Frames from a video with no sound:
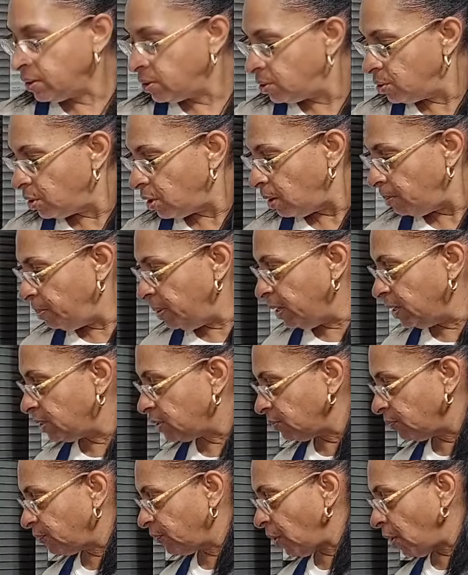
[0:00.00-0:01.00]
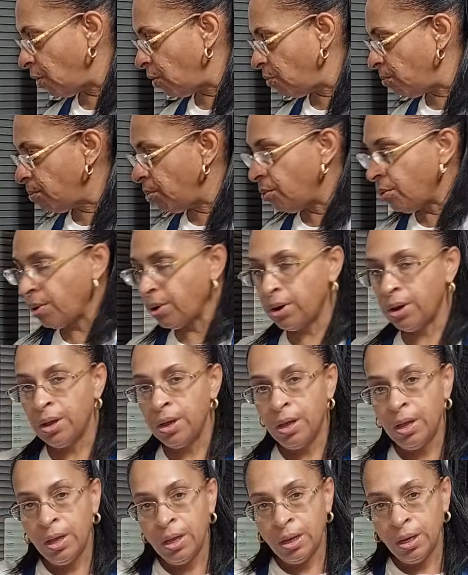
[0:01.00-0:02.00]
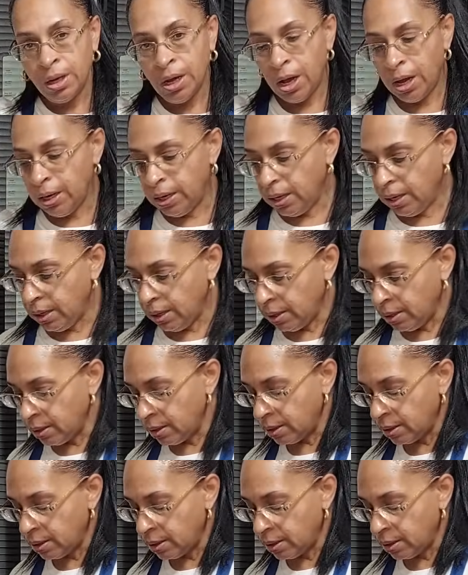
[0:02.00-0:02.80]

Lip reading: took a piece of foam board, cut it,